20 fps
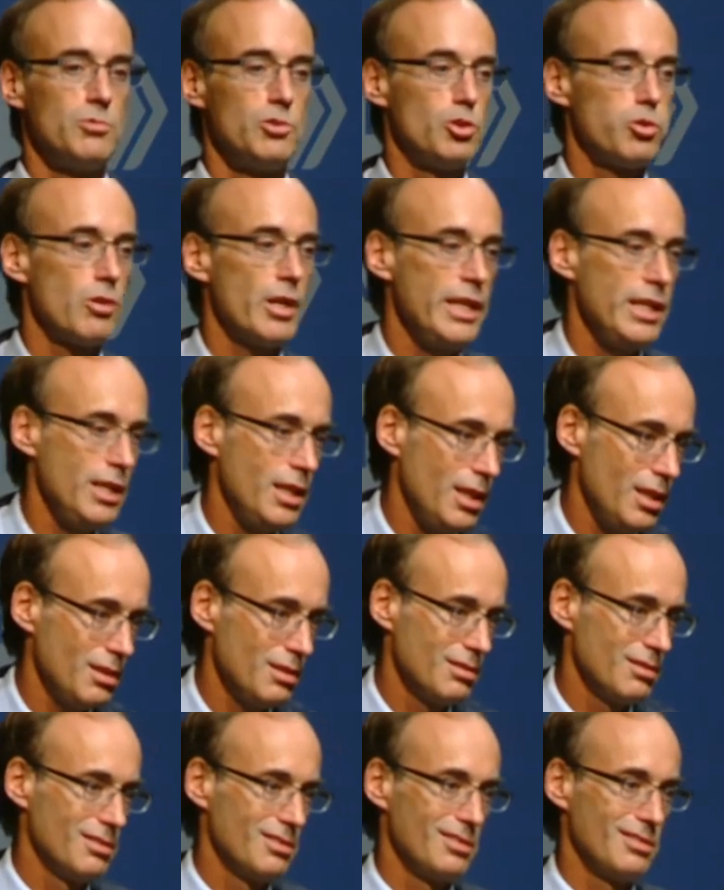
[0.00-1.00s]
training,
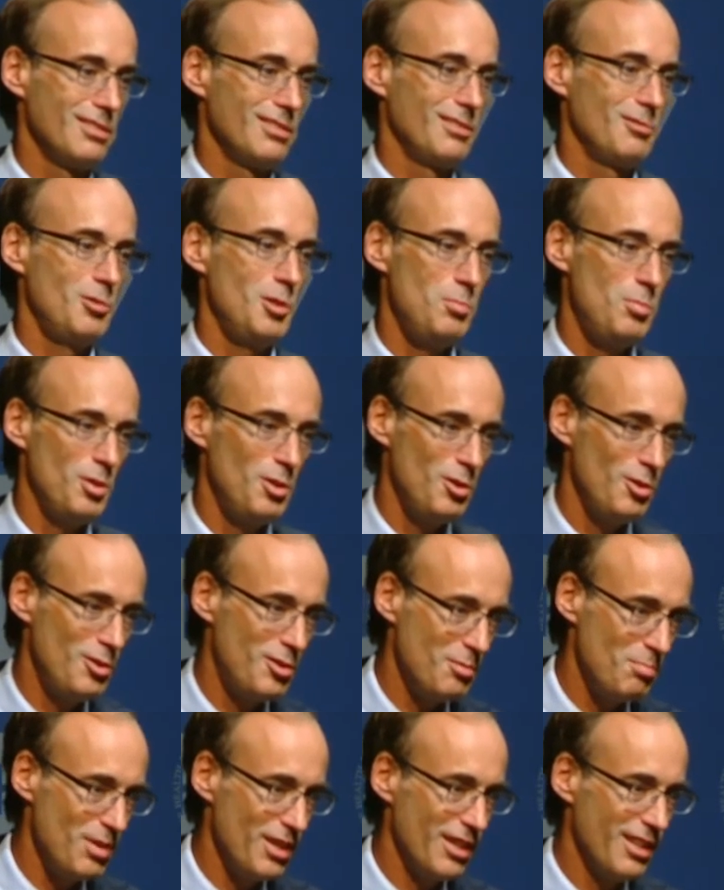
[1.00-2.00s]

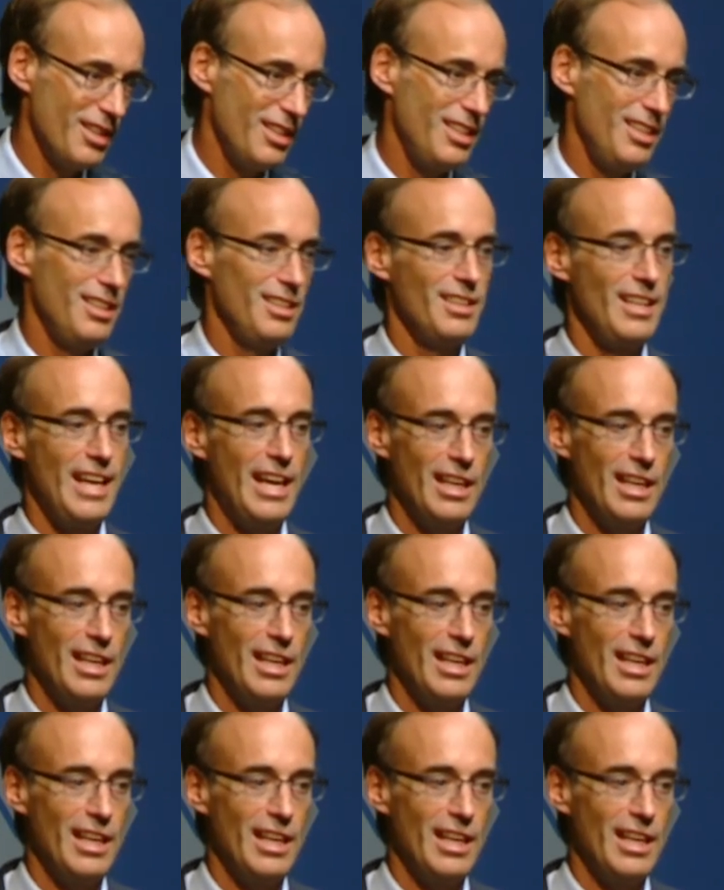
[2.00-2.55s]
reproducibility,